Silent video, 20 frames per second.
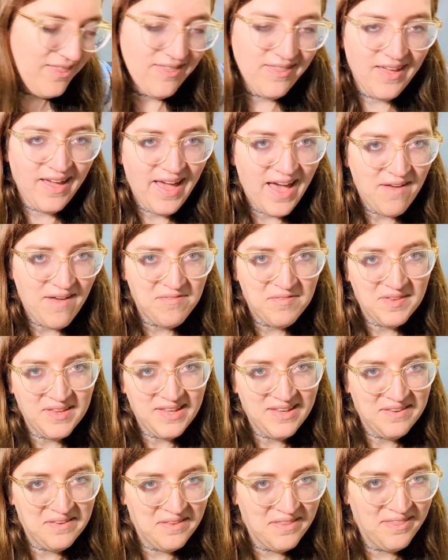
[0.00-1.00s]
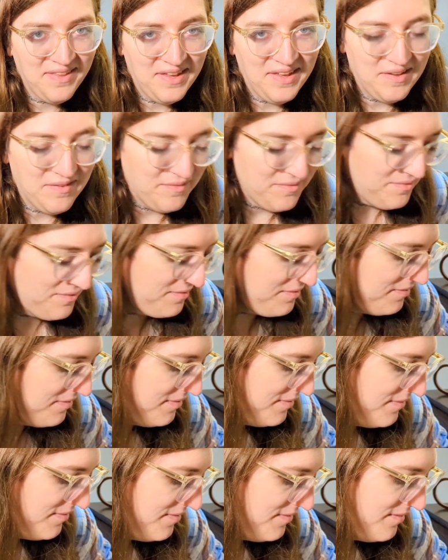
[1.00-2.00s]
the halfling
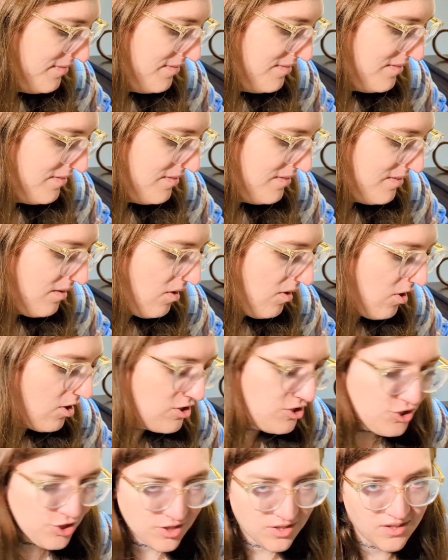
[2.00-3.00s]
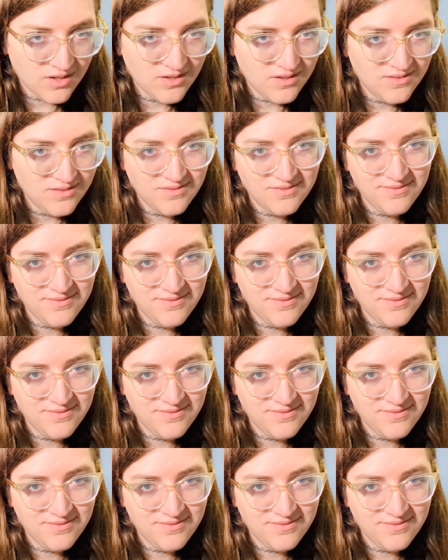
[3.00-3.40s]
thief, the archer,